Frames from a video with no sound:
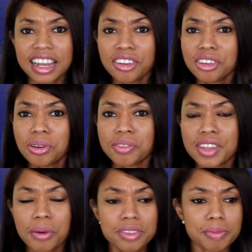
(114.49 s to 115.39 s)
I don't know if
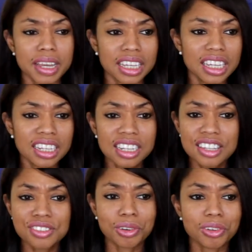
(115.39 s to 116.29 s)
that was my
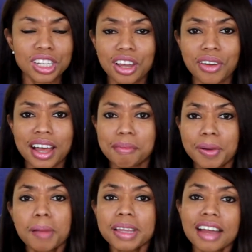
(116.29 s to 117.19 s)
kidneys or, you know, I
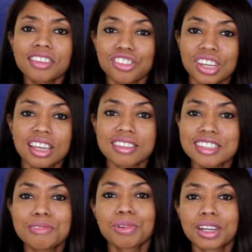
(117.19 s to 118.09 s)
probably have to check and
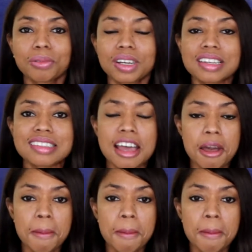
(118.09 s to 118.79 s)
see what it was.